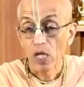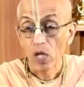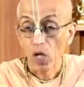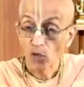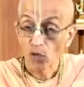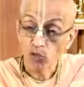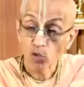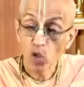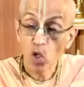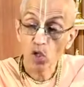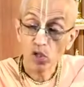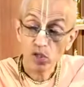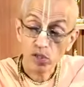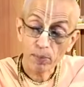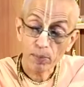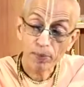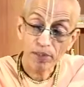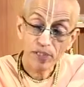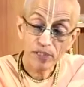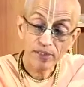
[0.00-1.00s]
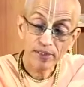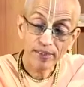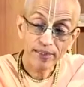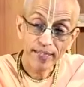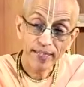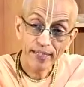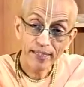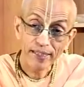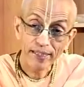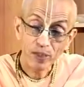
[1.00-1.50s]
Of course, a person
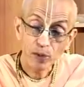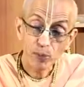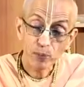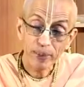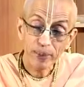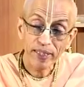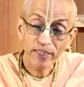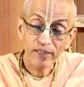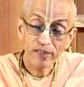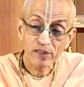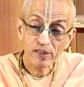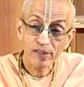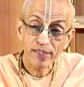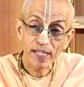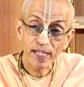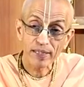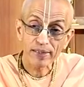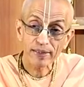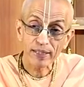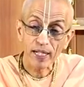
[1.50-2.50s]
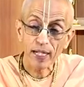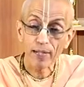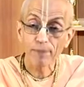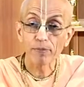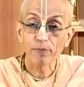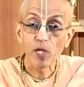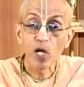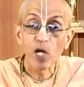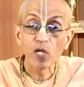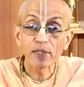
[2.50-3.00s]
can experience that I'm
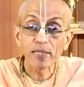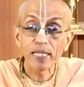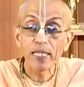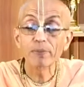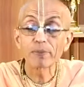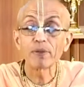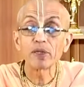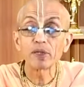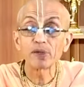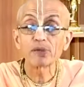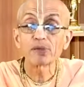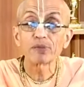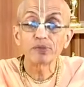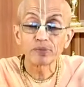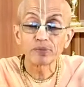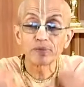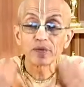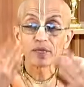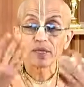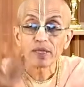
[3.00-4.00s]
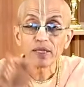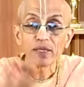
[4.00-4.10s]
not able to